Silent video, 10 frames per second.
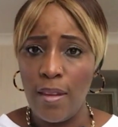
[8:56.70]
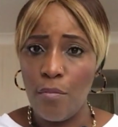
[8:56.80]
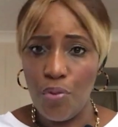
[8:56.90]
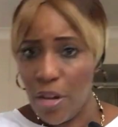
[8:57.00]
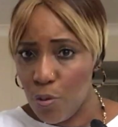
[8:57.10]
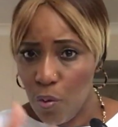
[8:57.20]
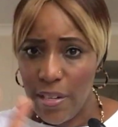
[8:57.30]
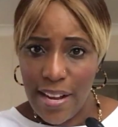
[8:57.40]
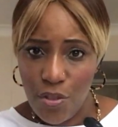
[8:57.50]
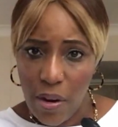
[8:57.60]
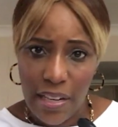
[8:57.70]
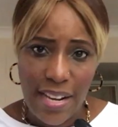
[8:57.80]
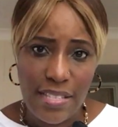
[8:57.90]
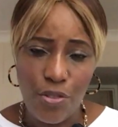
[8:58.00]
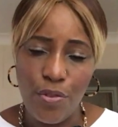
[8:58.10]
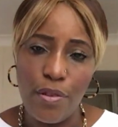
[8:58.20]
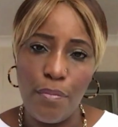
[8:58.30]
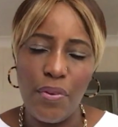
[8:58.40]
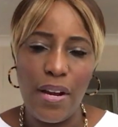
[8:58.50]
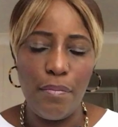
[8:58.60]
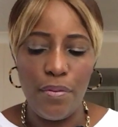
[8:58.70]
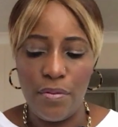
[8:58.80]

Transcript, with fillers: But you are the one that is organizing all the bribe.